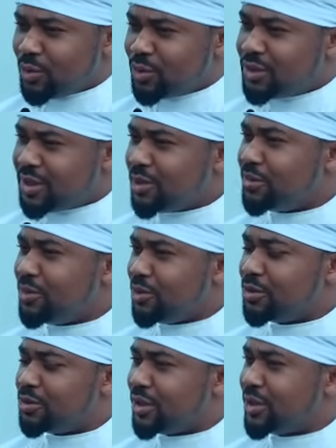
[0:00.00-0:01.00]
Don't tell me
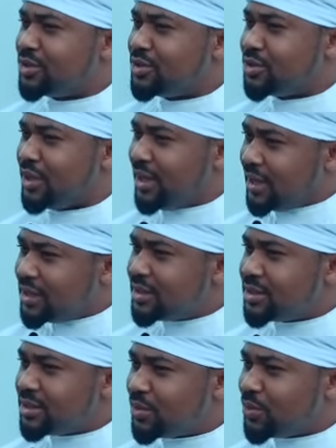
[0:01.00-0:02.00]
you're trying to
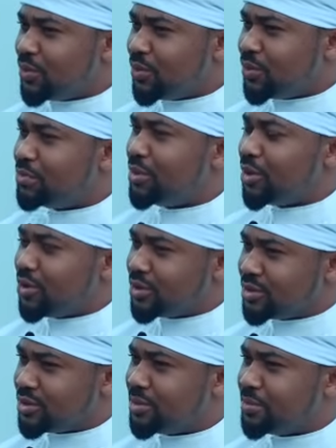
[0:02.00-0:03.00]
eat what
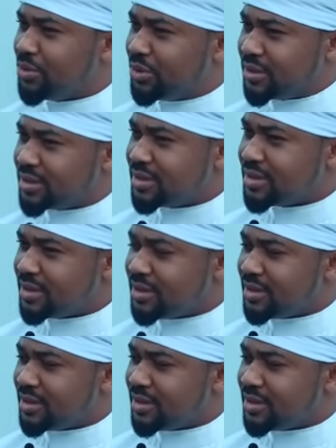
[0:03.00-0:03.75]
belongs to the prince.